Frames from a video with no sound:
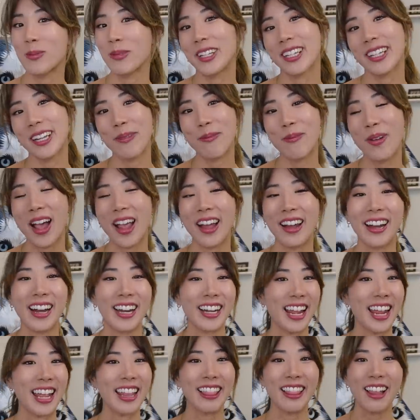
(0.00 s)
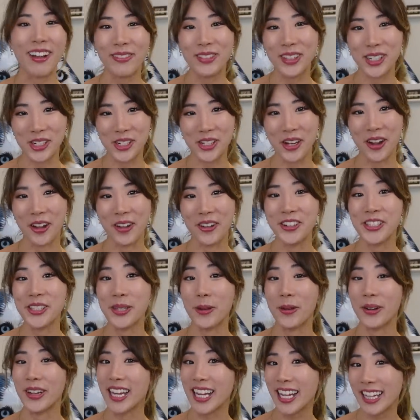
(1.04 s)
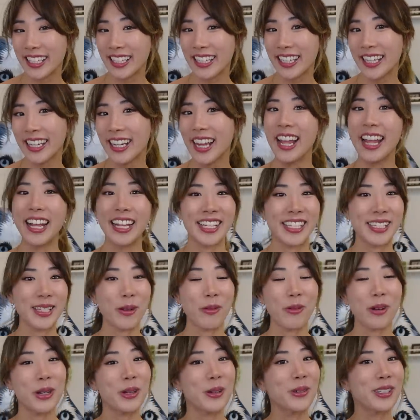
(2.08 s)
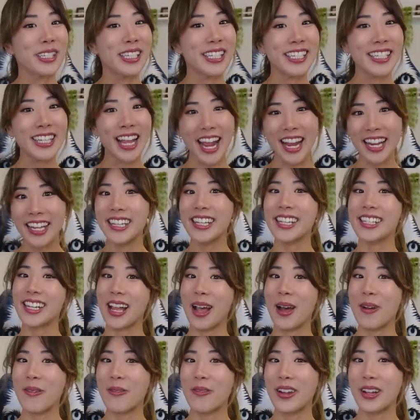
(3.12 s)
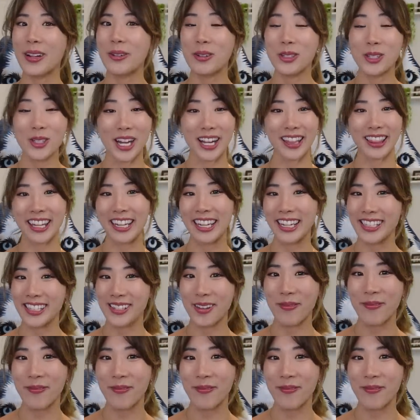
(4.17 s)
Bling Empire and I love the show, so Kelly is the one who designed this outfit, which I think is